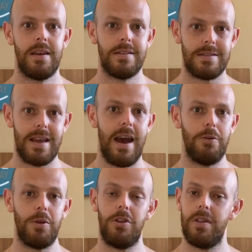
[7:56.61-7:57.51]

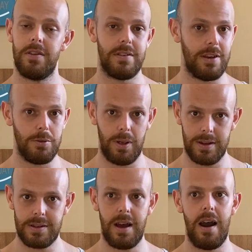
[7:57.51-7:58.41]
sound when you're listening to a
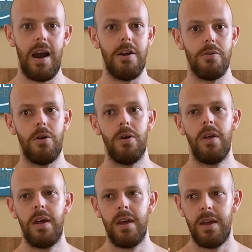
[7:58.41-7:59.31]
guitar, or
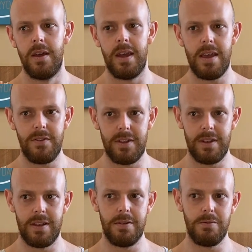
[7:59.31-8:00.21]

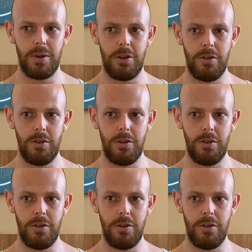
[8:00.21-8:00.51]
even when